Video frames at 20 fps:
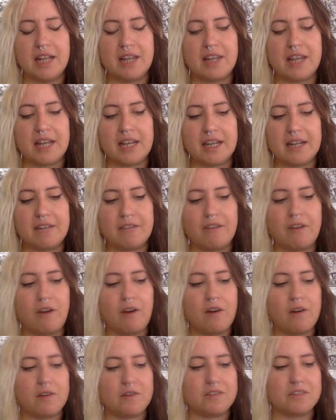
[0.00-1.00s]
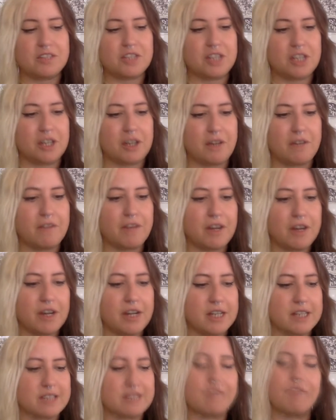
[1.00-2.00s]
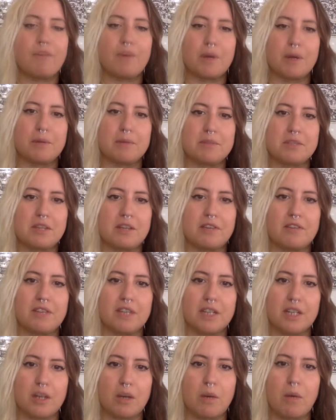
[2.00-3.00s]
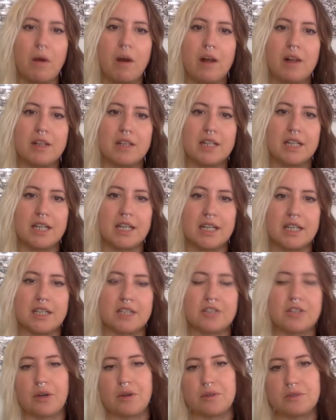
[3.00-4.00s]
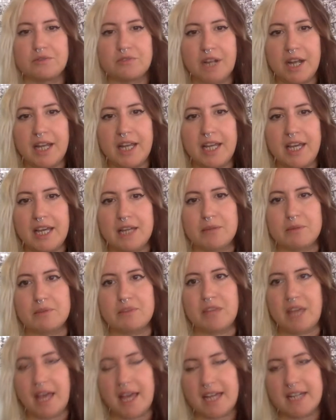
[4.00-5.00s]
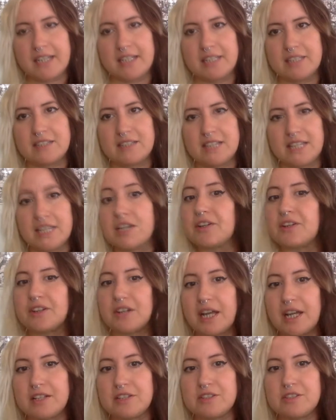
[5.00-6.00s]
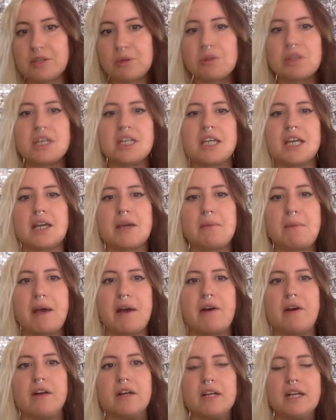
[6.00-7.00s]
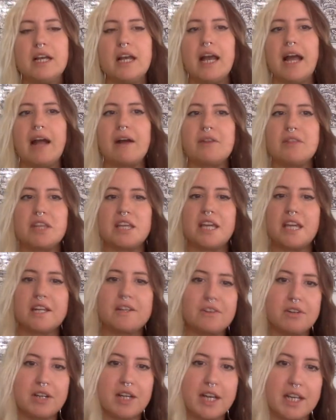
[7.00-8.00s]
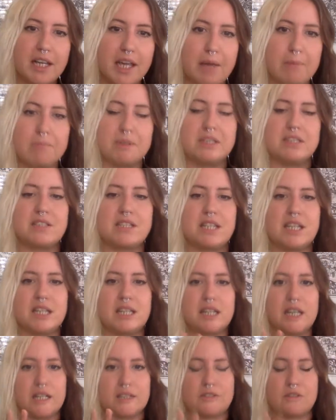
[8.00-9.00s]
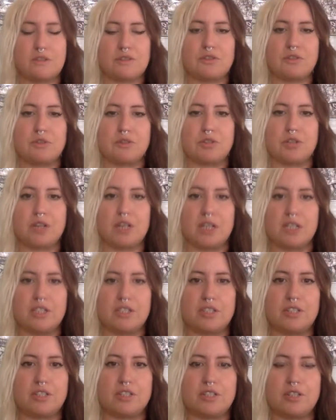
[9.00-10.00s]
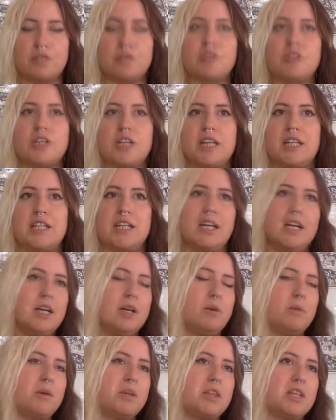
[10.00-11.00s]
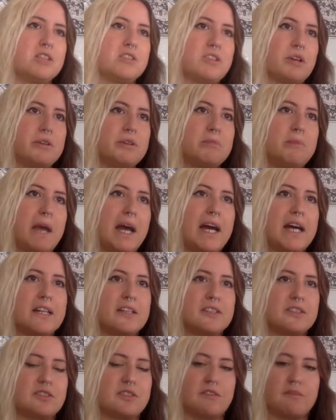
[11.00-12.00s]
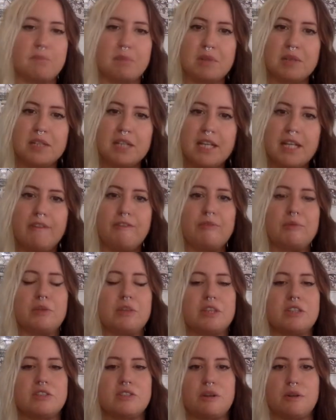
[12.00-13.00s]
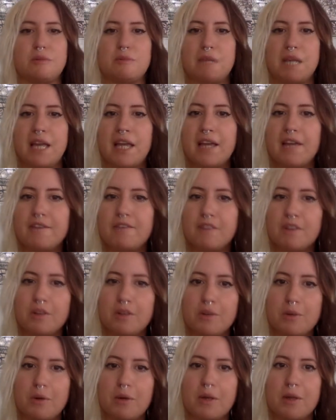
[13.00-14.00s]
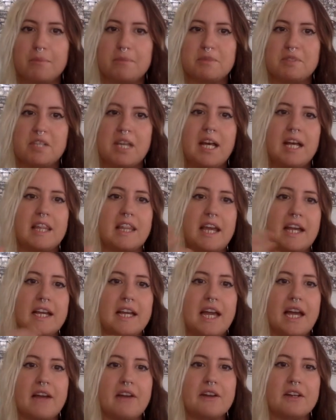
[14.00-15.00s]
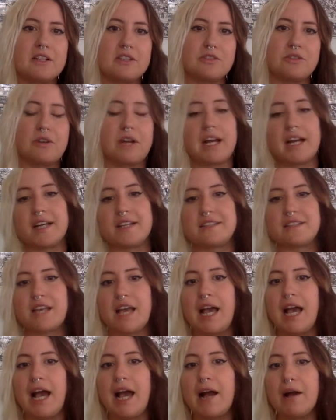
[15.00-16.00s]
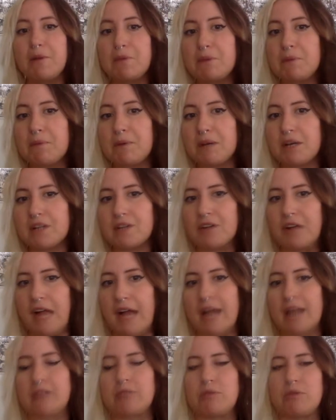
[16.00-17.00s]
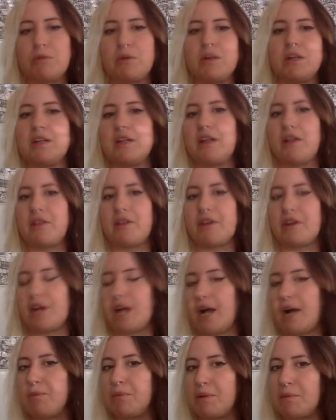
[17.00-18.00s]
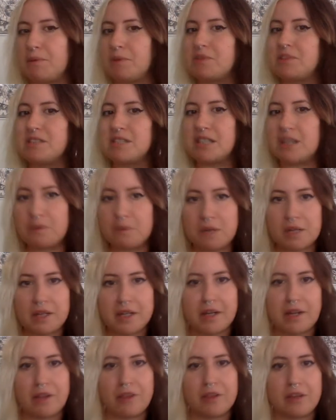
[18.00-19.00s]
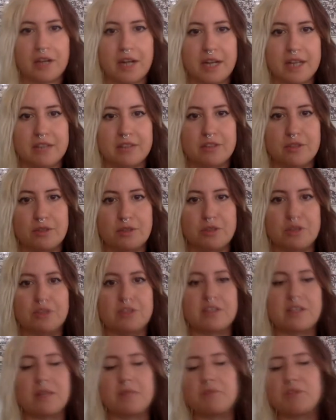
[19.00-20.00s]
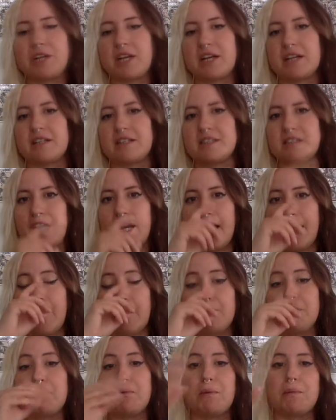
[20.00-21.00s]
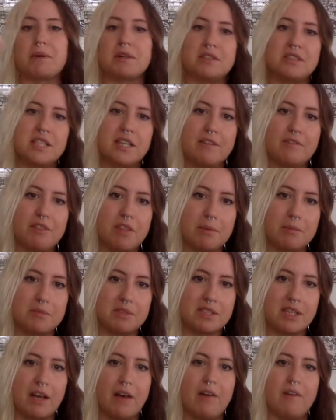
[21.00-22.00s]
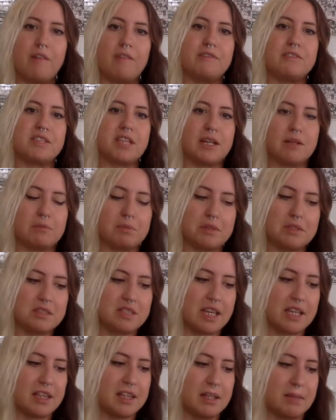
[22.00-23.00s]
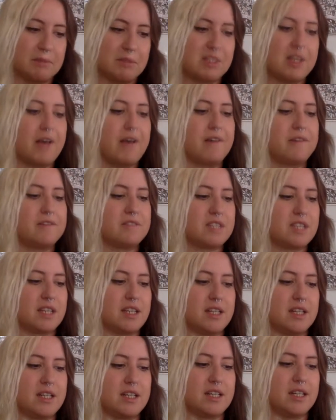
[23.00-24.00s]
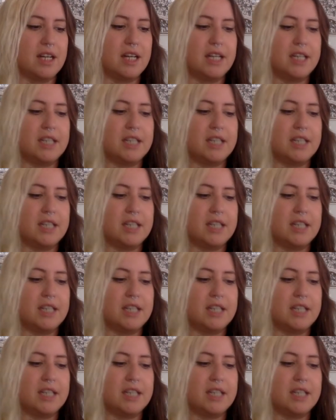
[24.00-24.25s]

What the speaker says: that involves, various forms of inequality in its own right, and that is the internet. So thinking about how the internet can be seen as a social institution with its own patterns of belief, with its own behavior norms that characterize how people interact with one another, how people see one another as social subjects, how people perceive themselves and present themselves in,